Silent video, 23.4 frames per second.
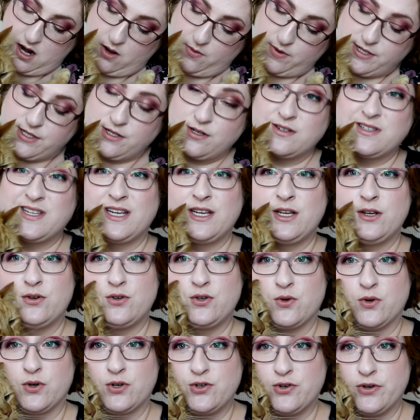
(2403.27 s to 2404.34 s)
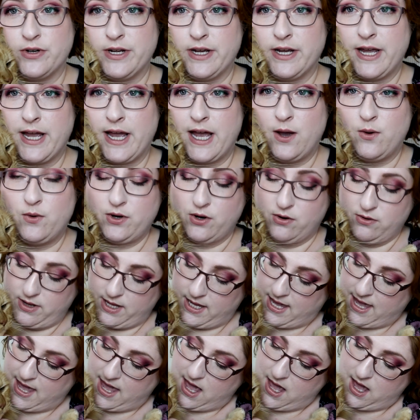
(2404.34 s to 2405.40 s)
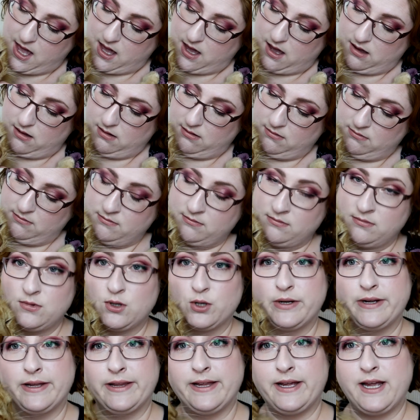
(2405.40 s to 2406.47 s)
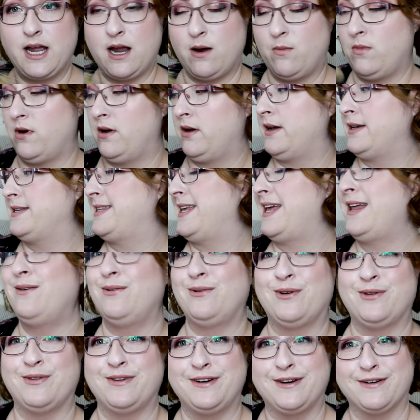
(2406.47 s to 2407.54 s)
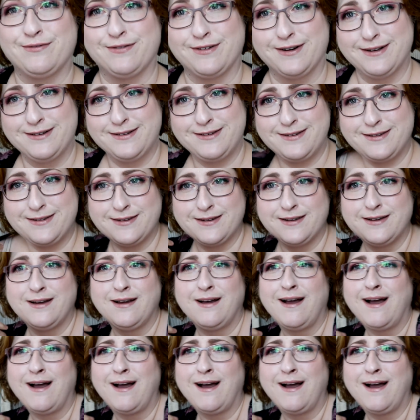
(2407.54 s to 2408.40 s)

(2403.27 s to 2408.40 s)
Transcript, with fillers: It always looks like you're torturing a cat when you're like, hey, look at the camera because they don't know the difference.